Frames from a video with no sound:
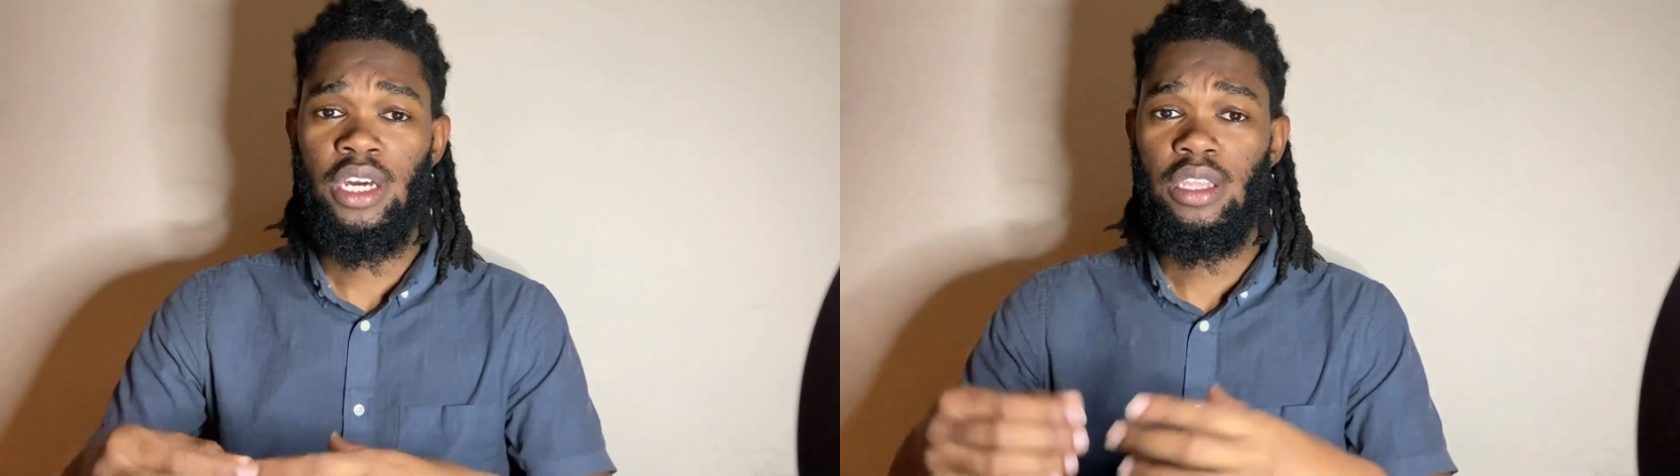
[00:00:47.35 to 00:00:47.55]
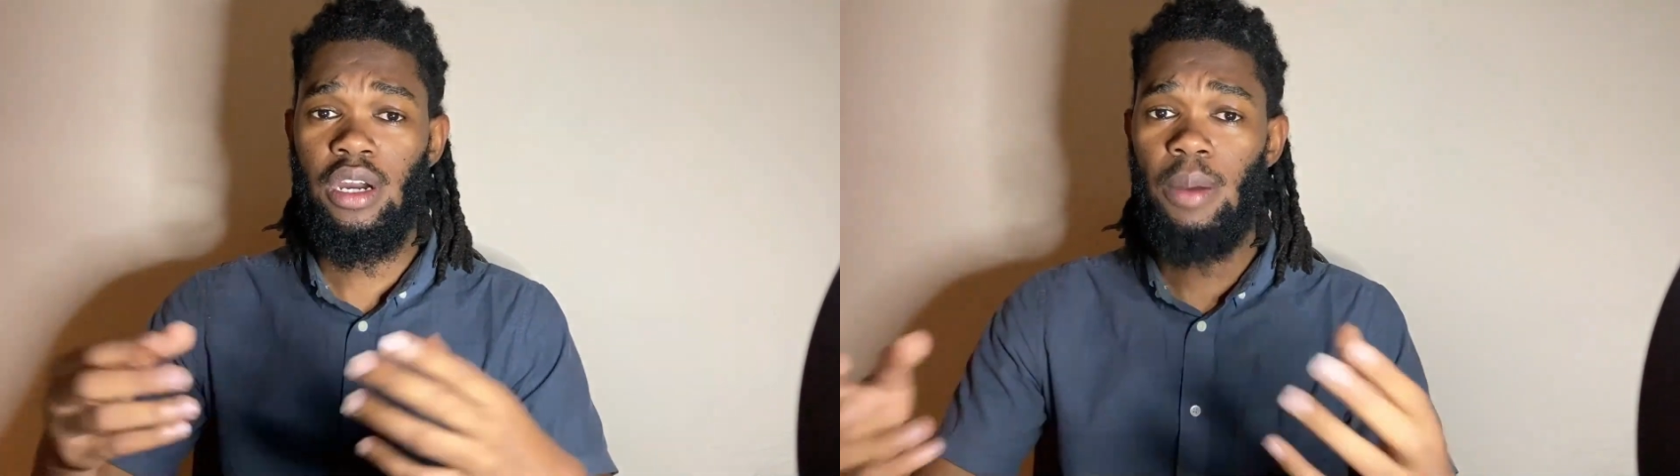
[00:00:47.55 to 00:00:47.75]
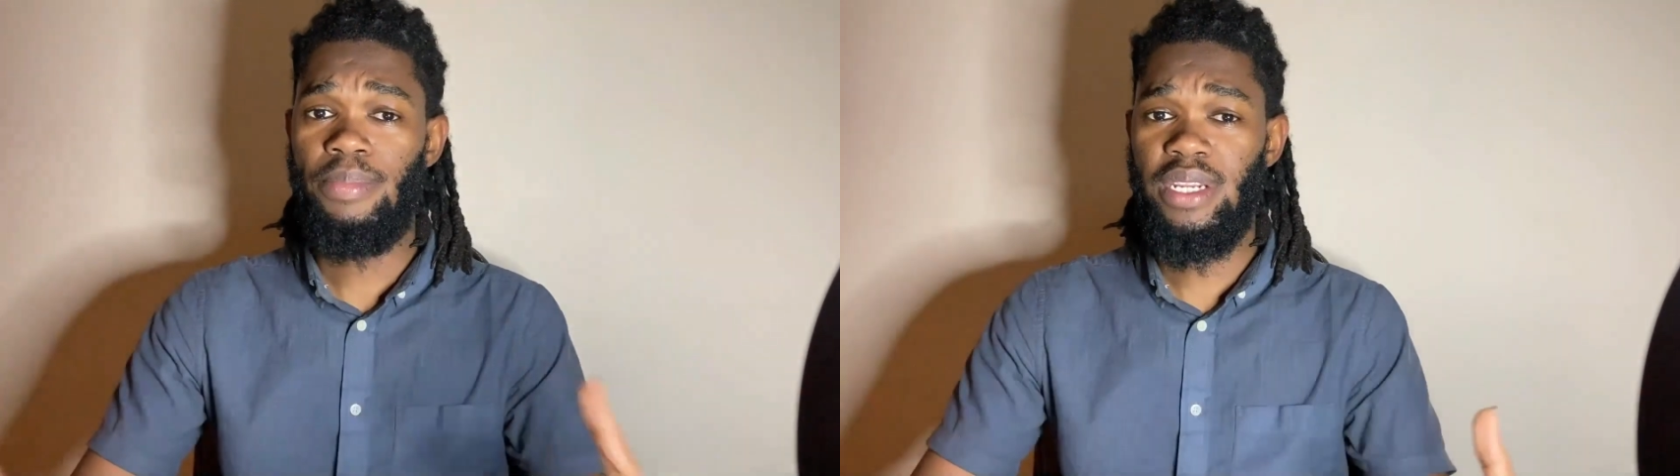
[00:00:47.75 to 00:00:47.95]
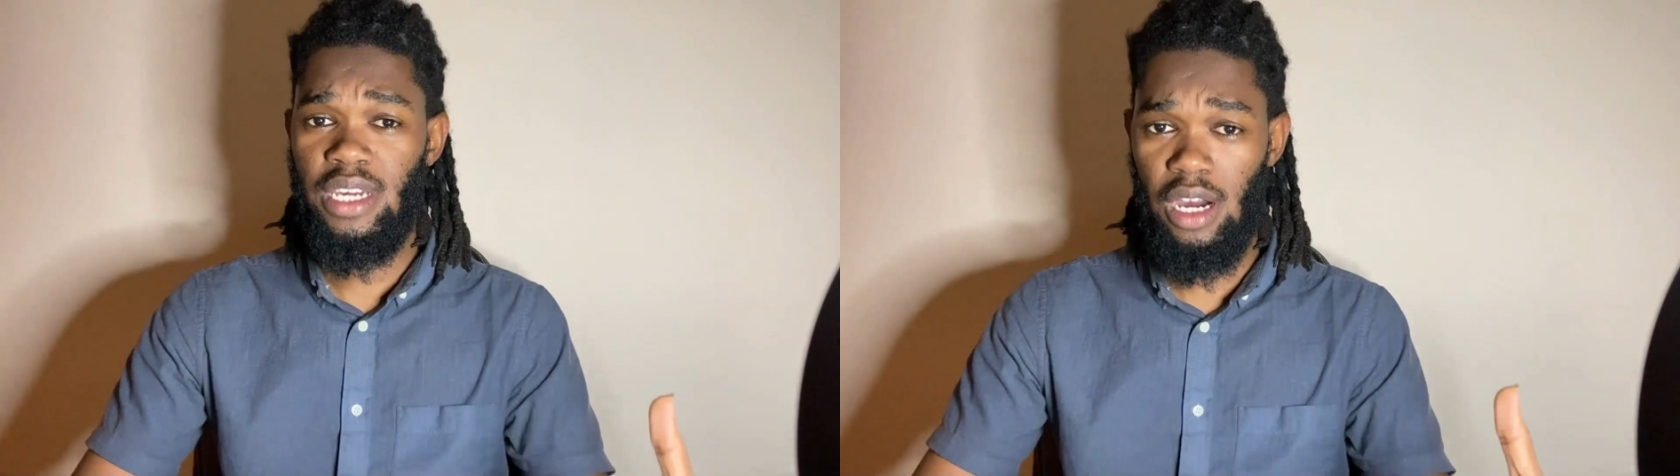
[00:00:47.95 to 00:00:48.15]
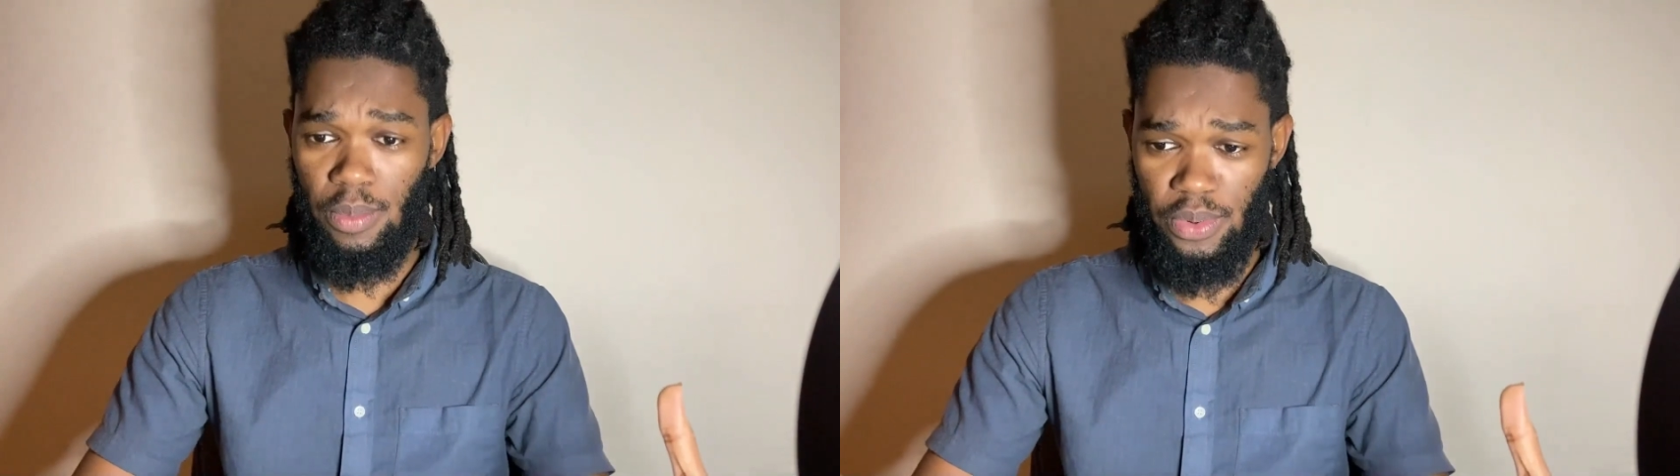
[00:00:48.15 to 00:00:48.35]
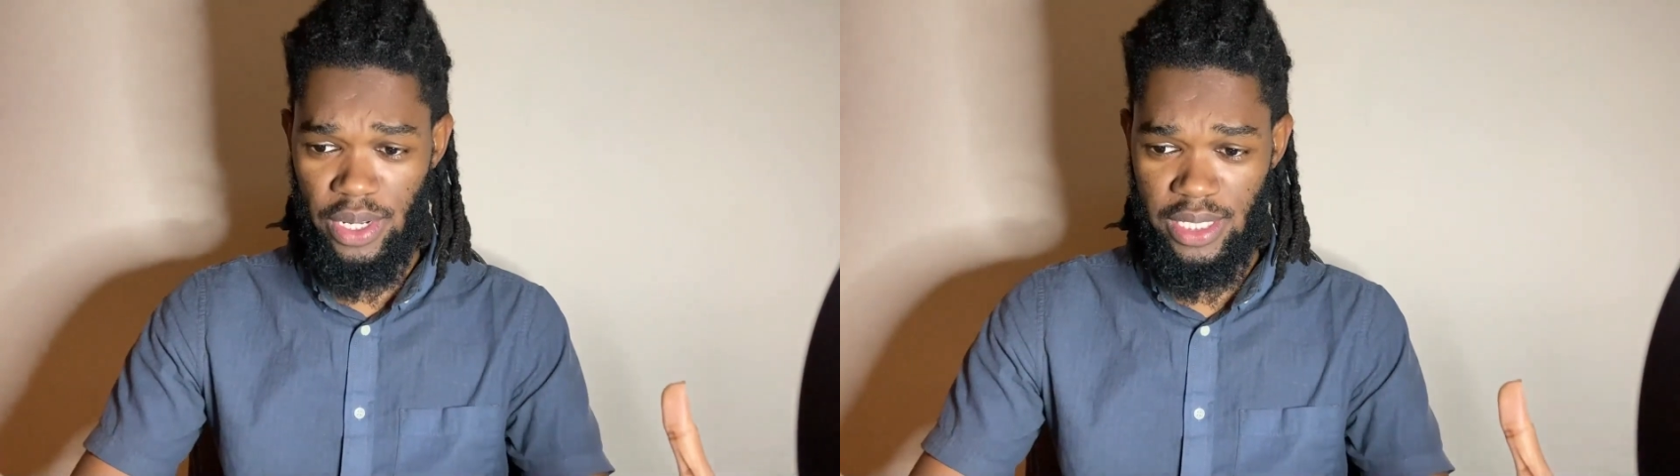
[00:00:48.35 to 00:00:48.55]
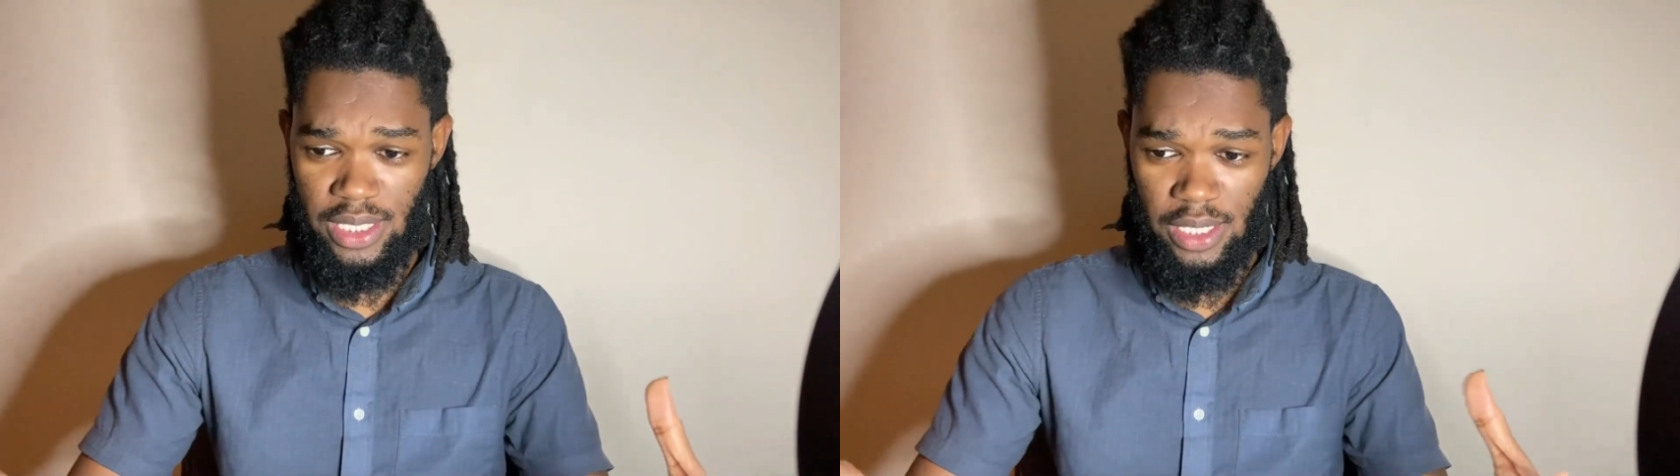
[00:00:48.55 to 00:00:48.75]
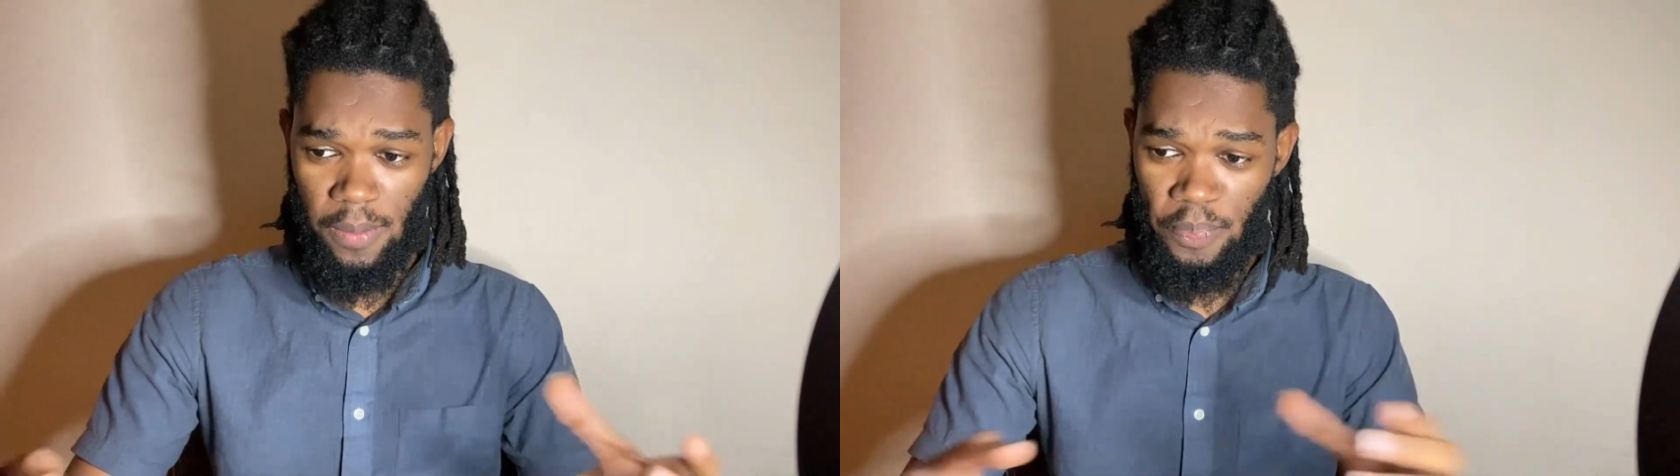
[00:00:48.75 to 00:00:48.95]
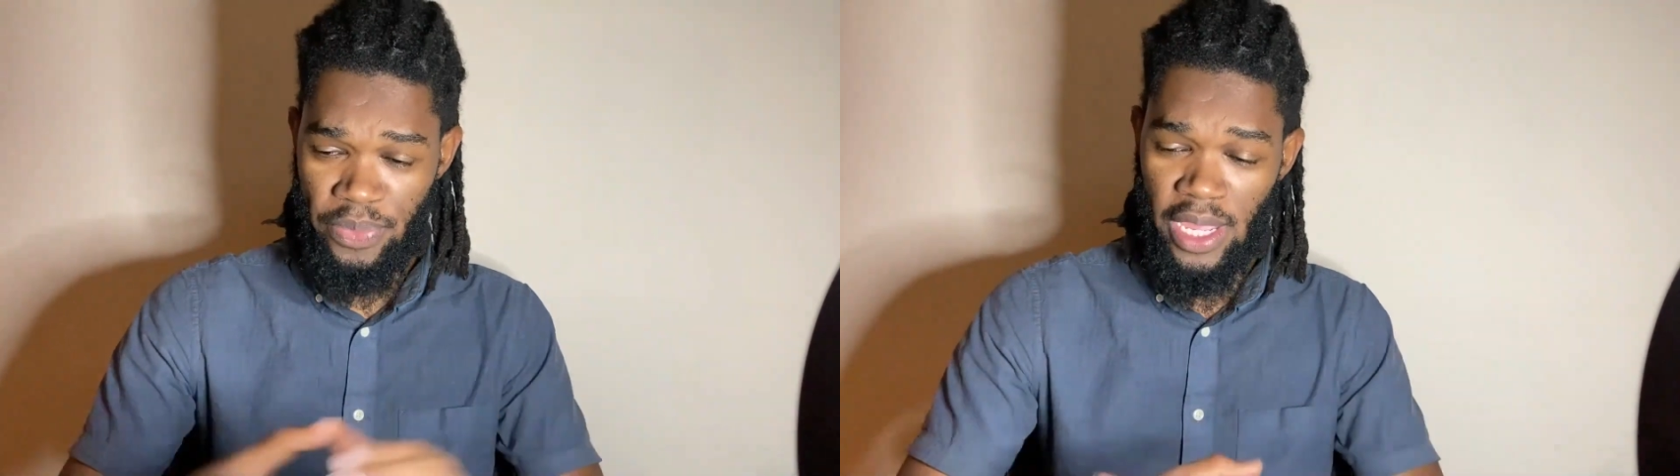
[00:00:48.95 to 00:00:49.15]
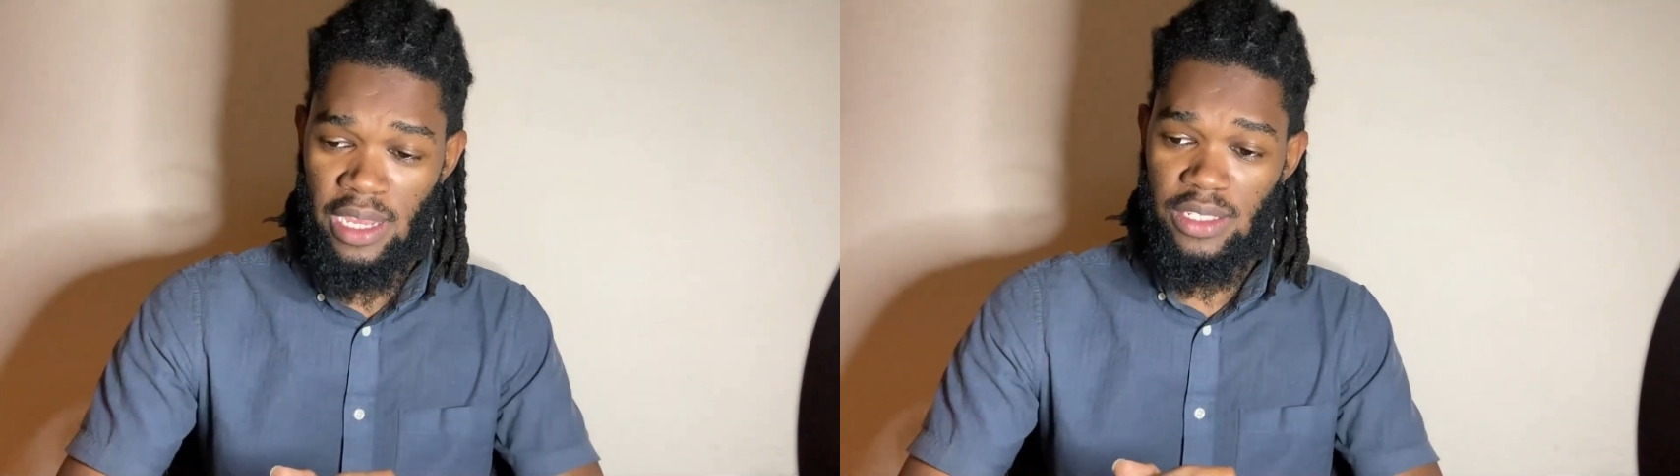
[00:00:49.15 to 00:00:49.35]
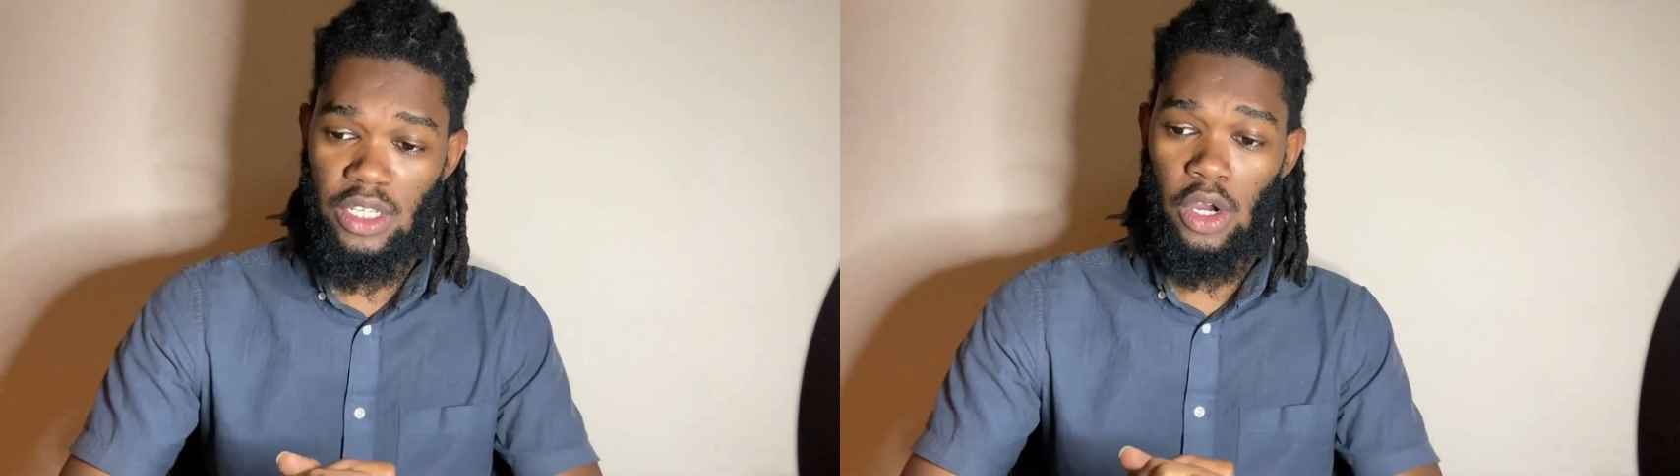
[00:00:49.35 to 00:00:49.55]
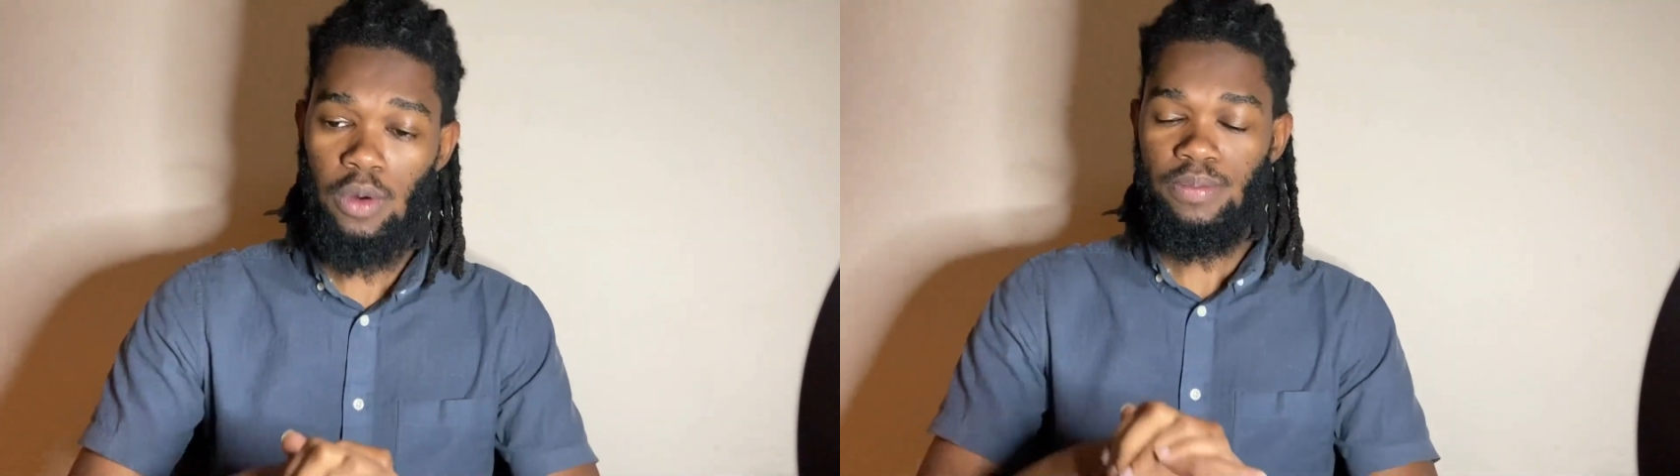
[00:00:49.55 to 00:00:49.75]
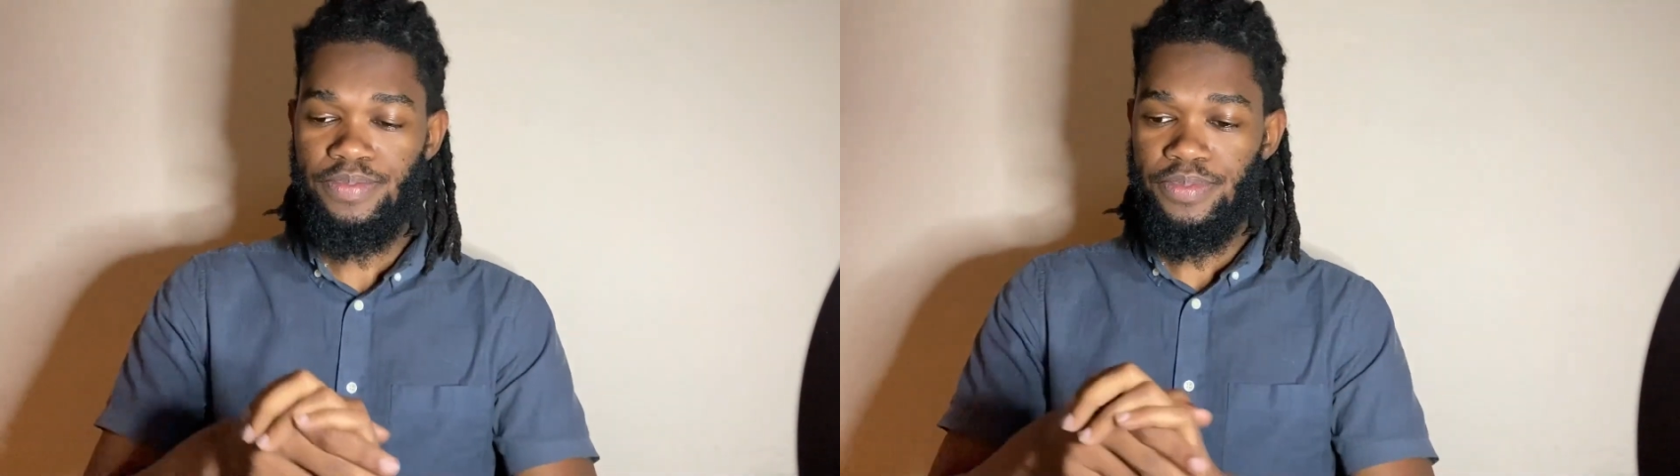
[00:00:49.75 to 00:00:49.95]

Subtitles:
the company operates in. So